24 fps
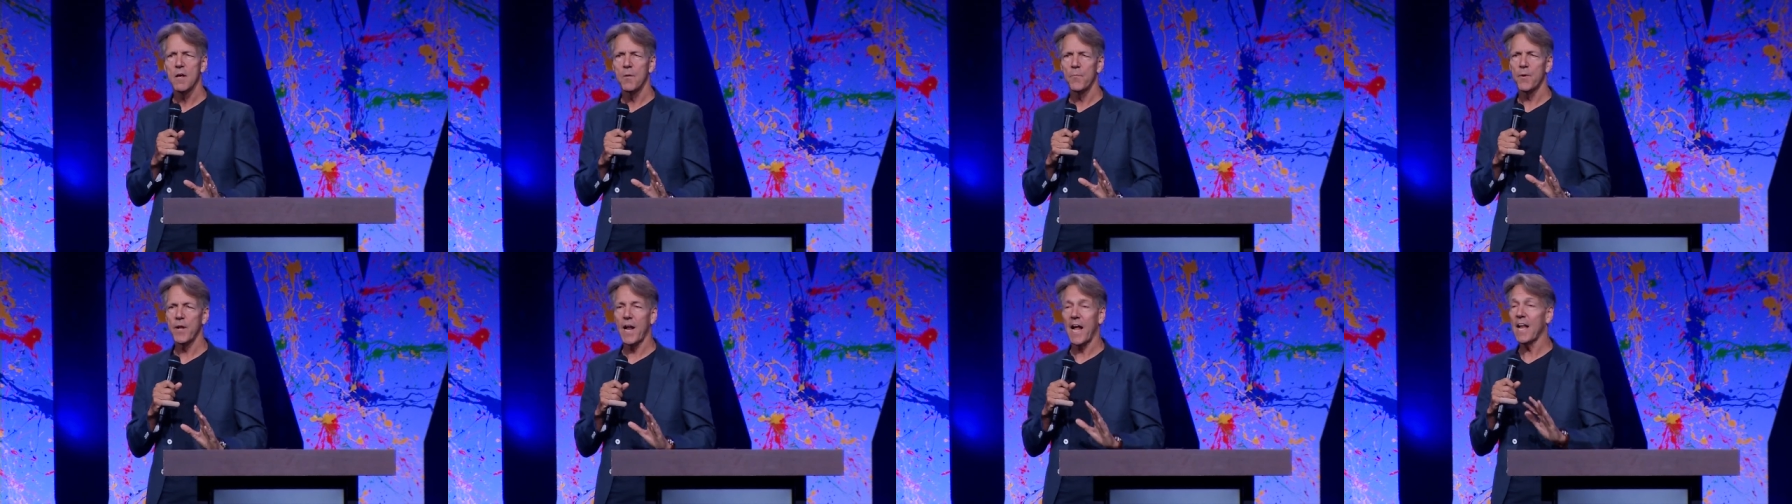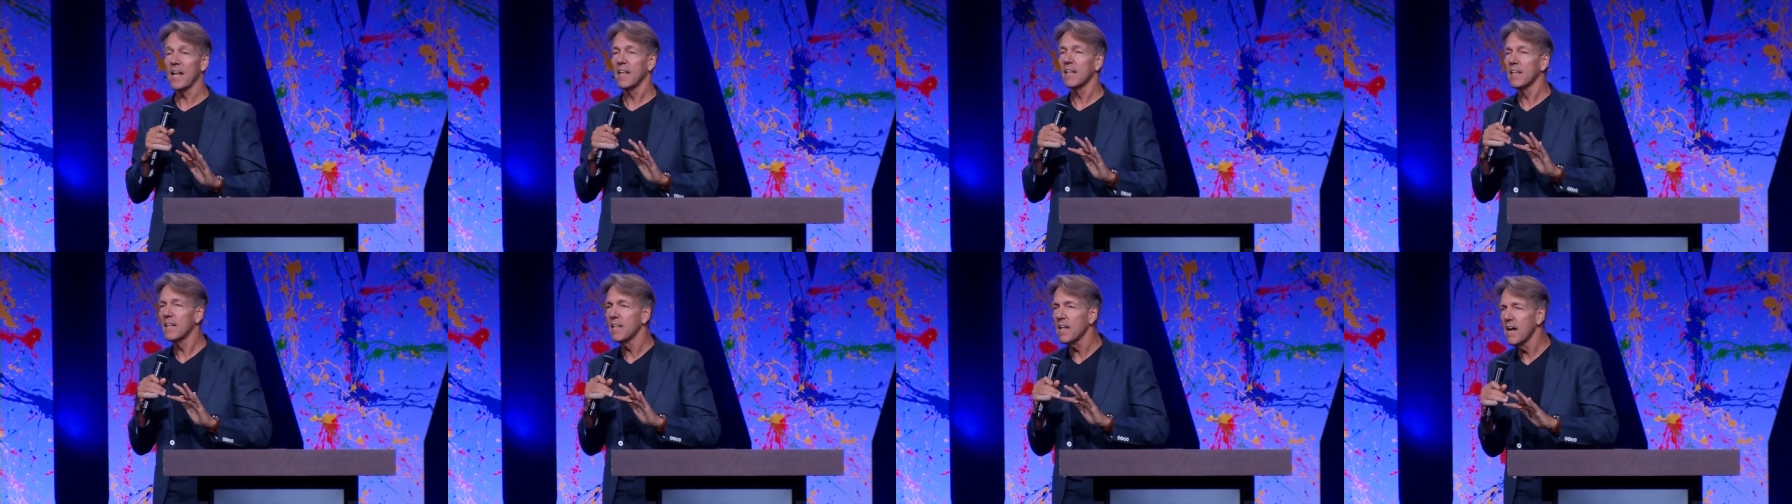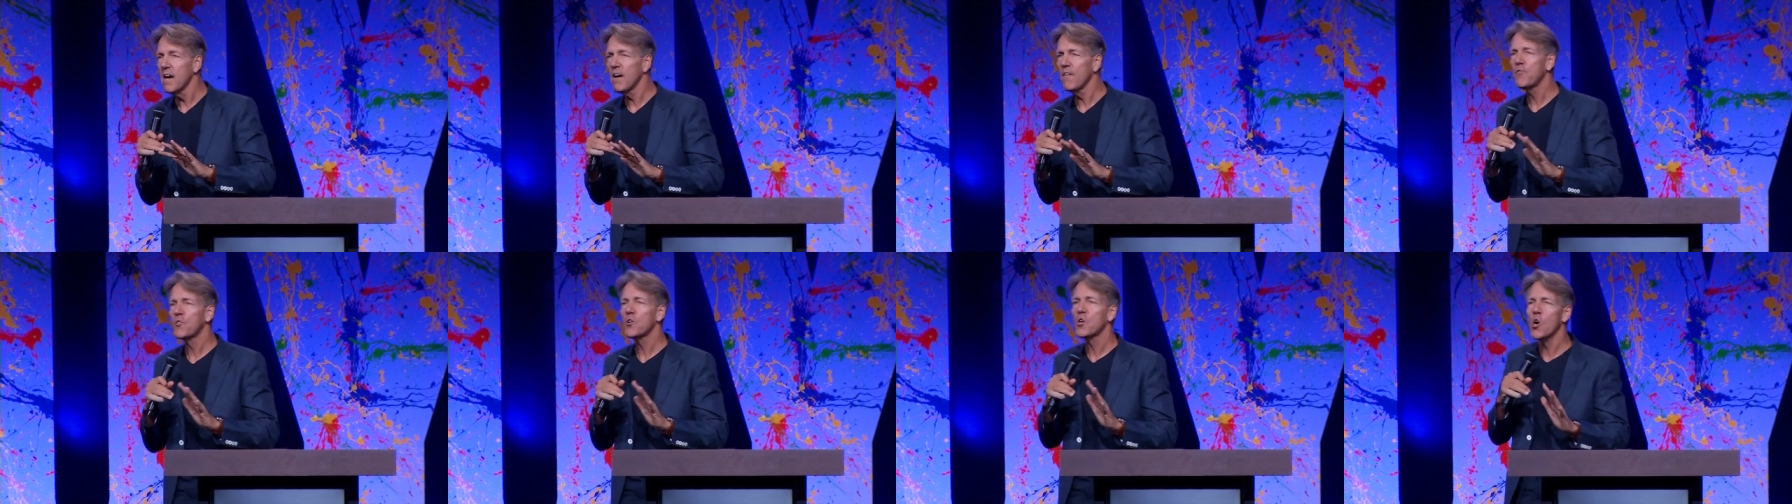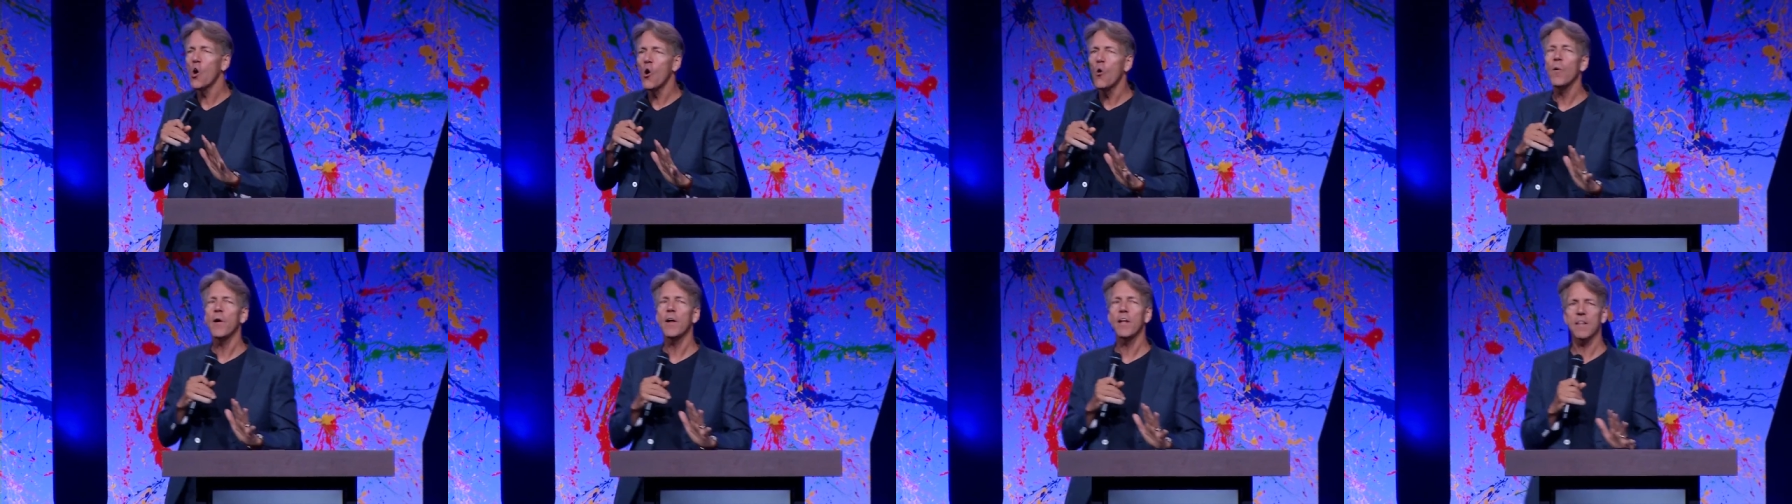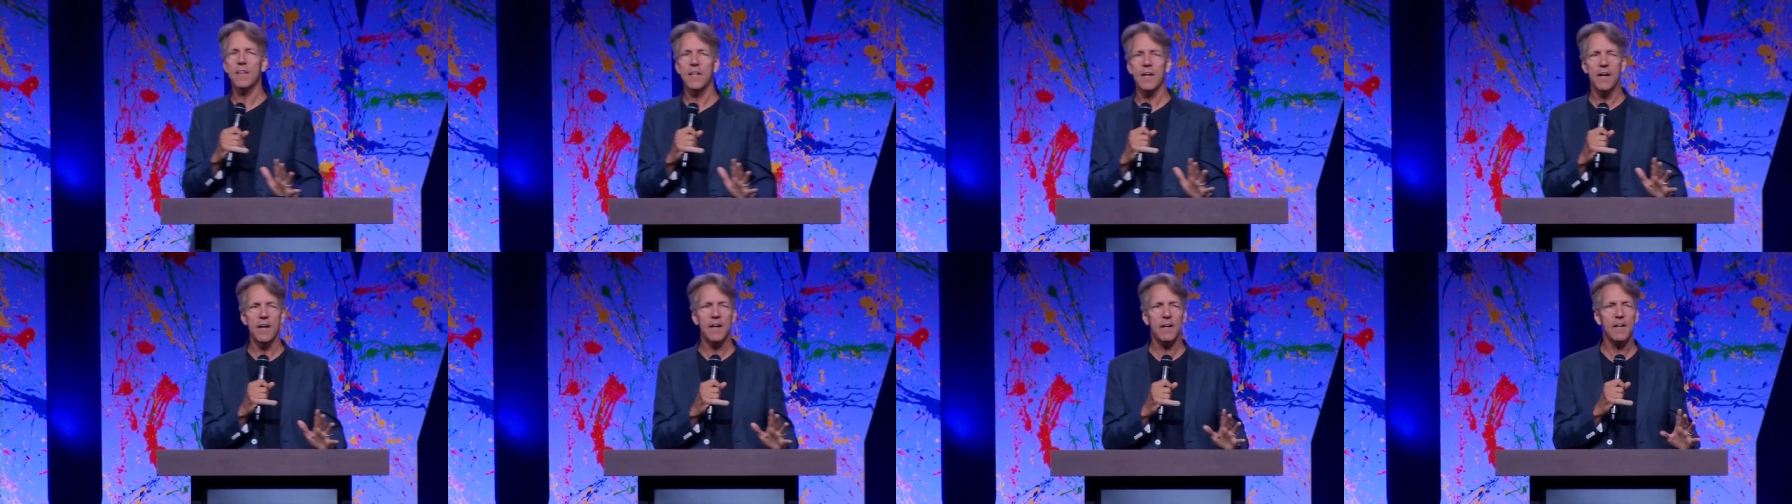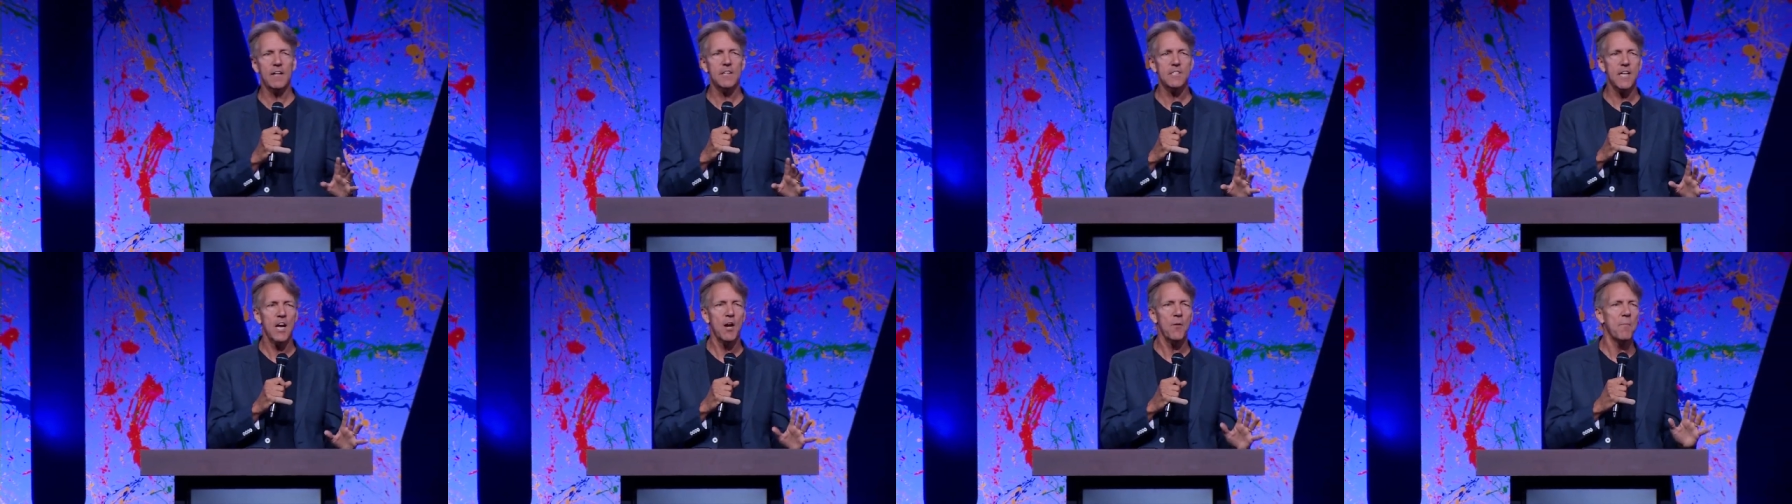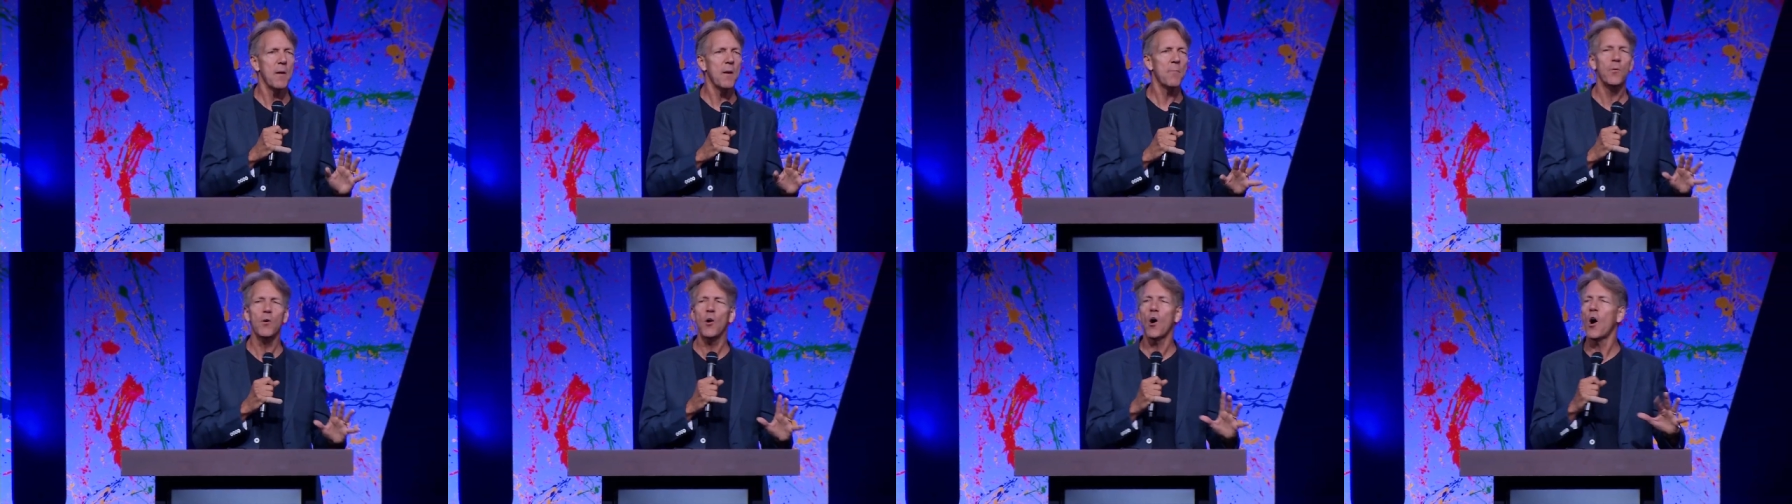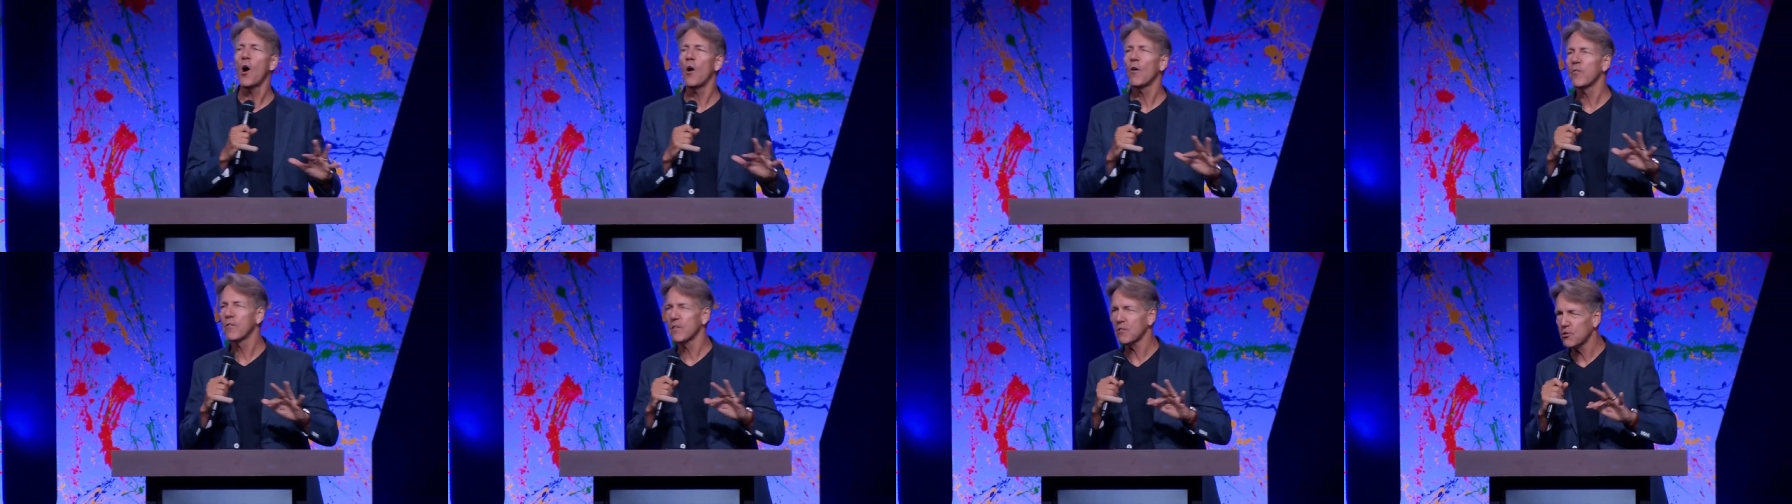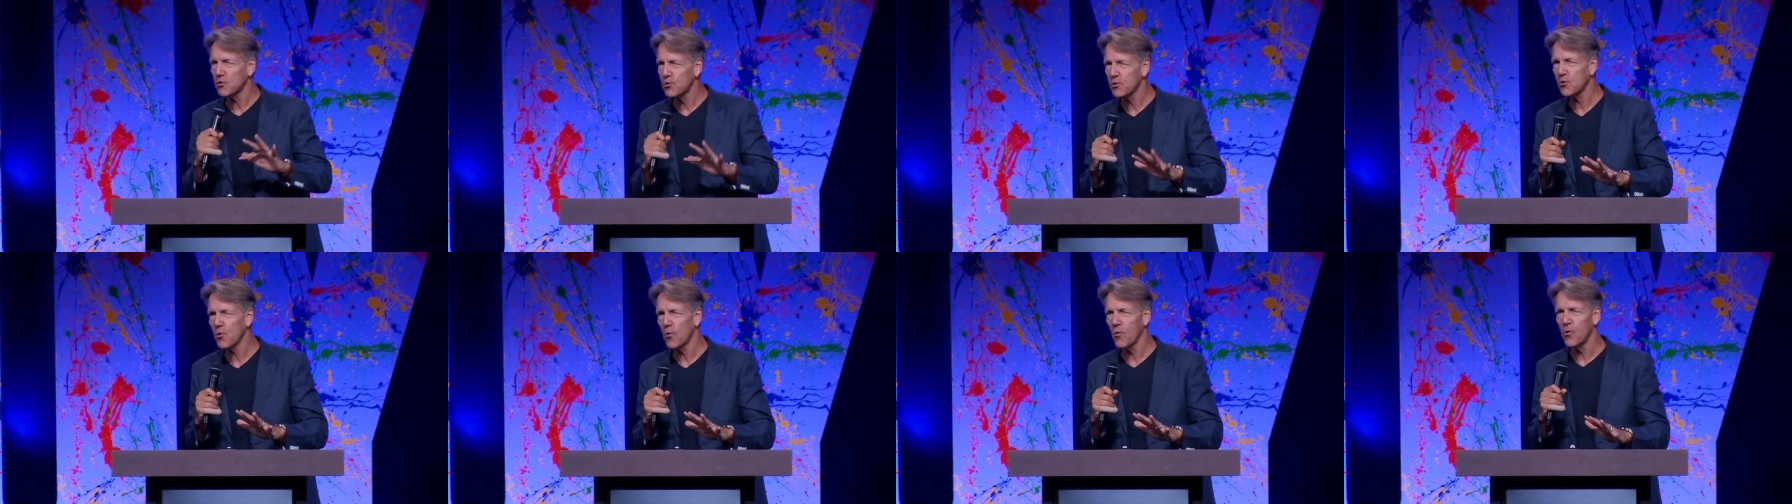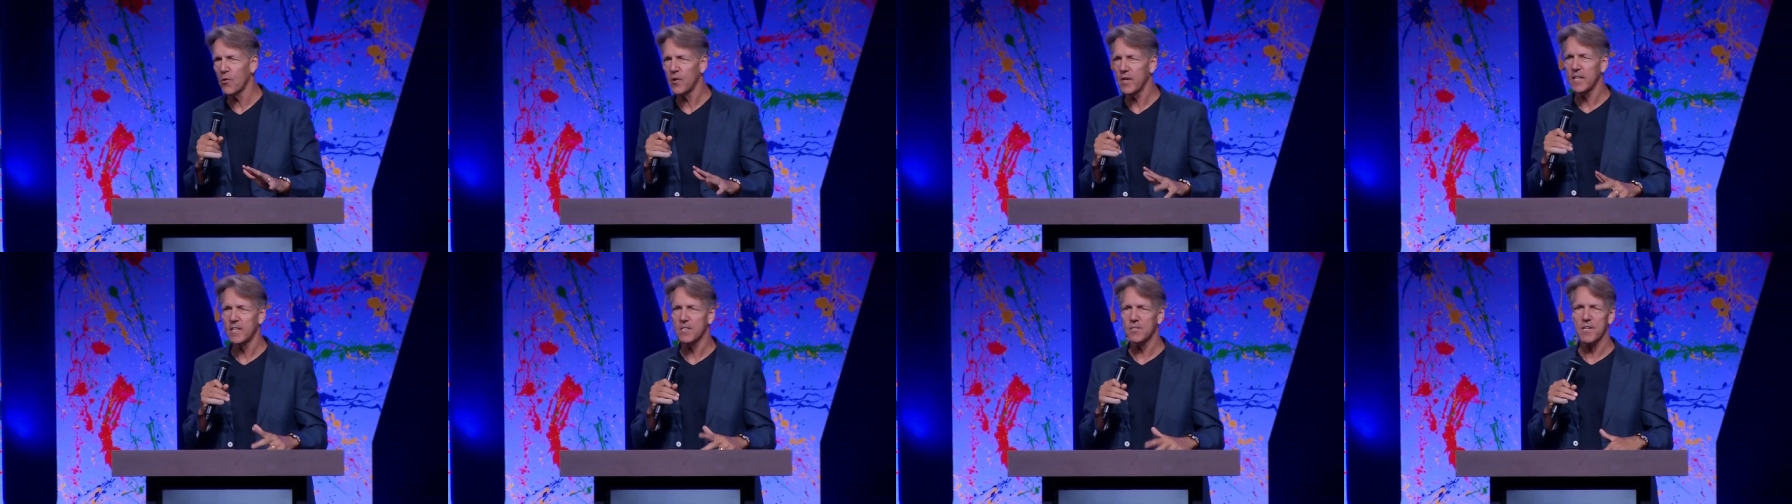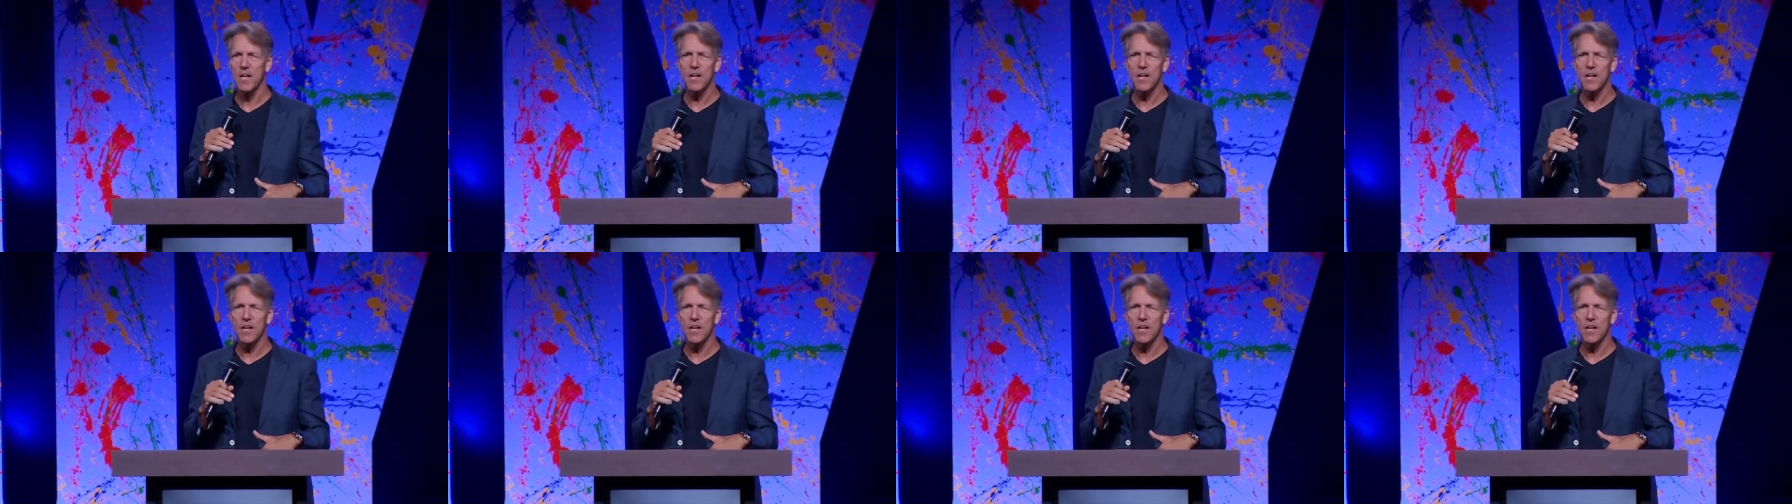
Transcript: But I loved going there because I remember all the stories,